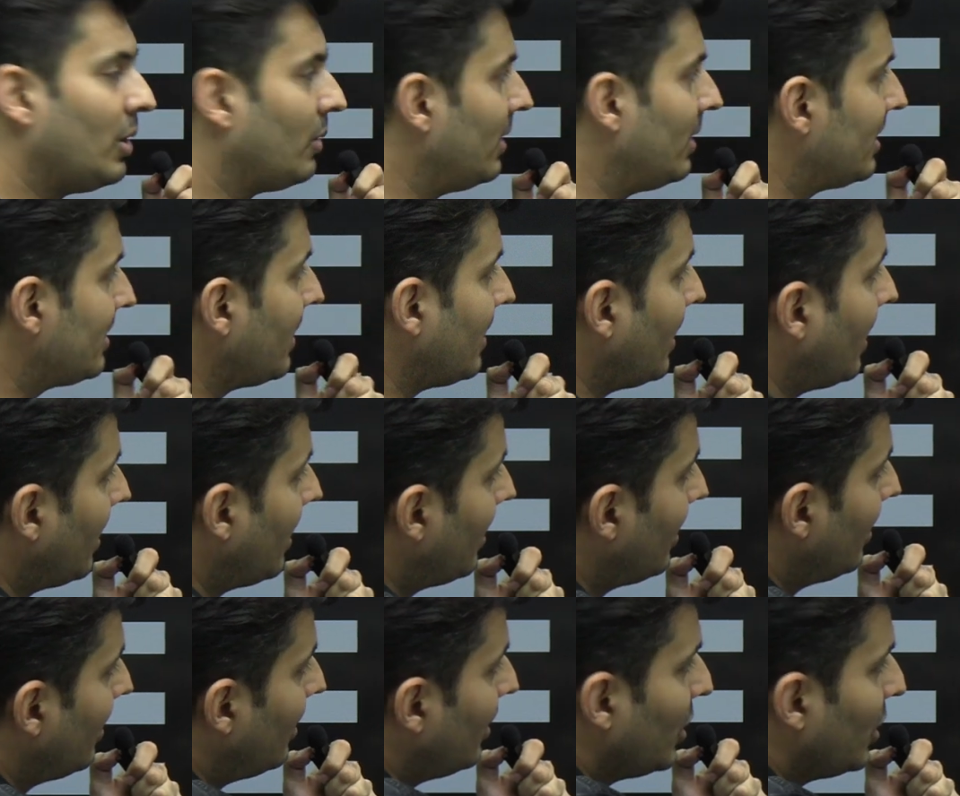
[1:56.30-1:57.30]
will say
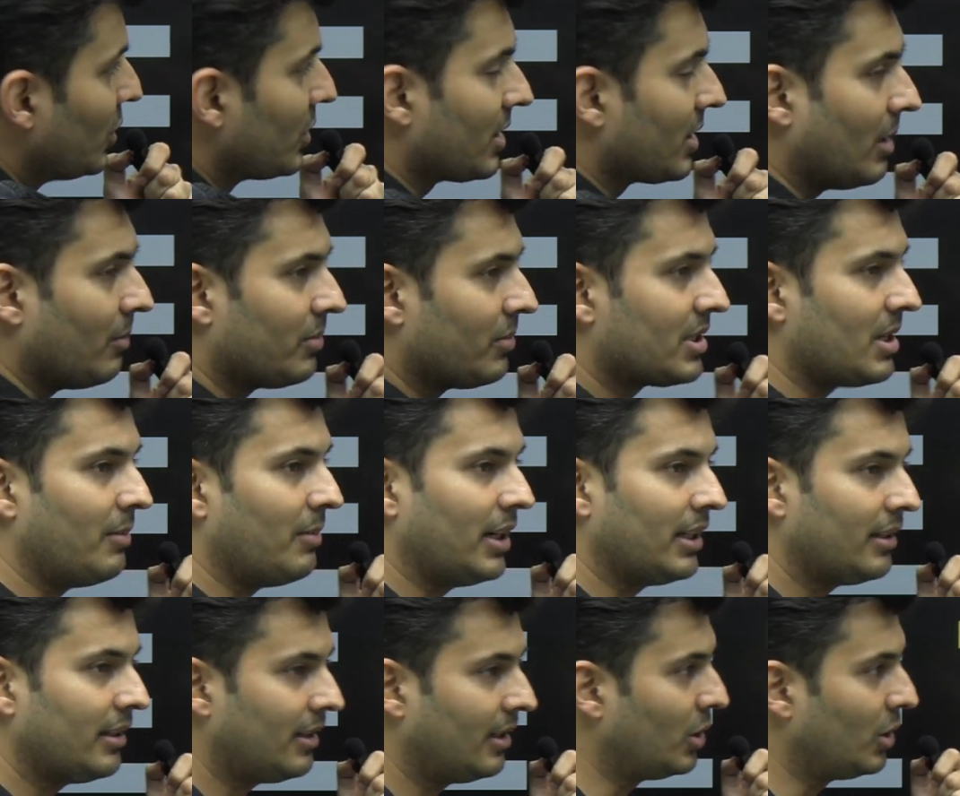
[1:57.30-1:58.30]
you skip some
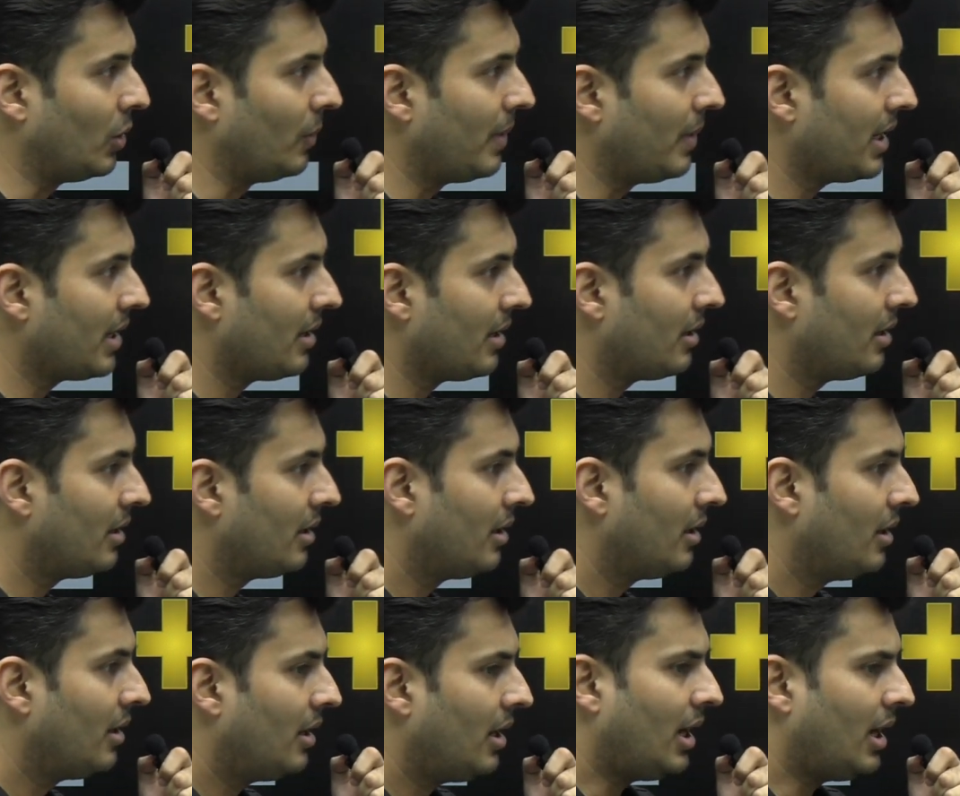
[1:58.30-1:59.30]
another topic,
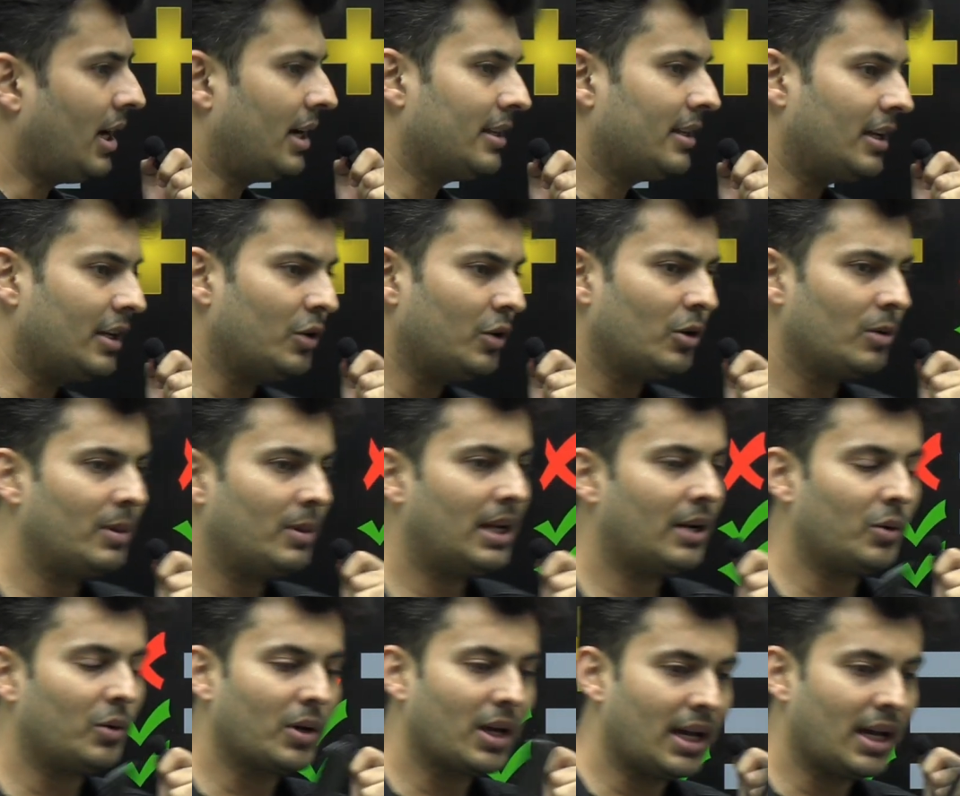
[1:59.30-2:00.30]
and then you will be
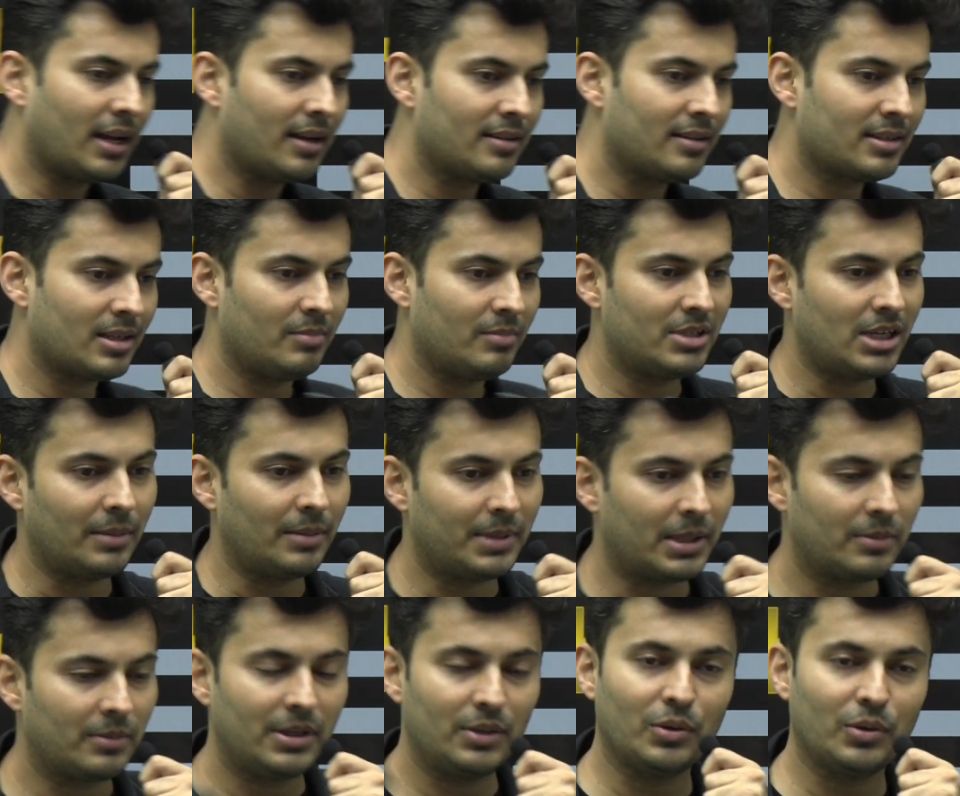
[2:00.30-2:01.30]
like, okay, I can skip
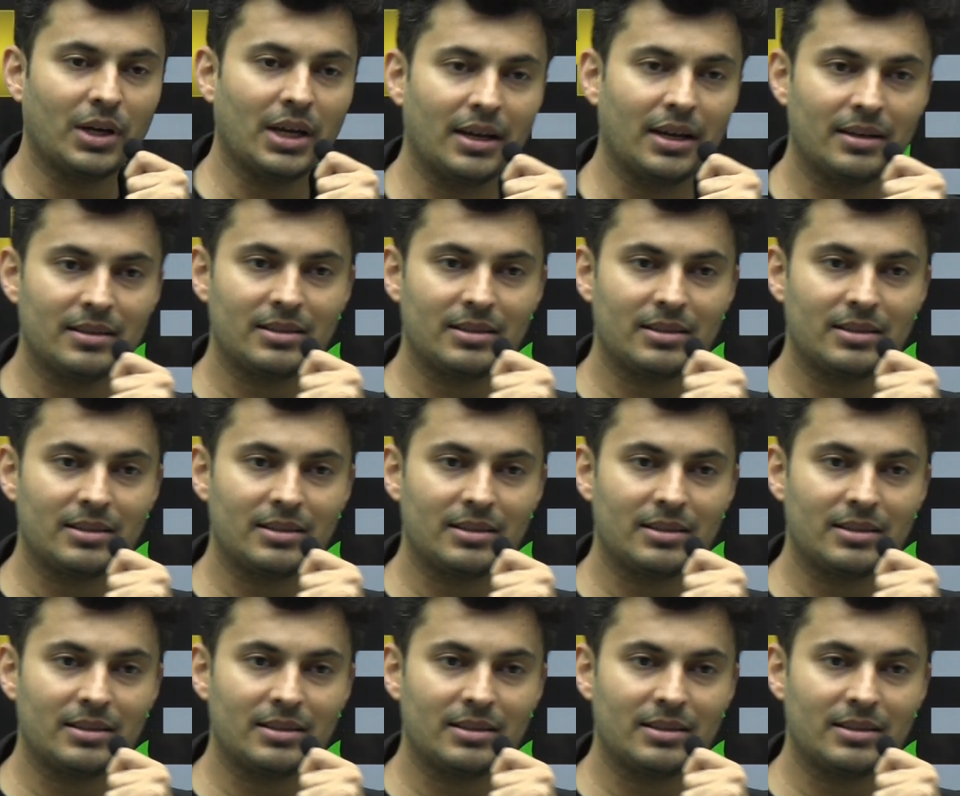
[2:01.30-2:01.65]
chapter 1, okay, I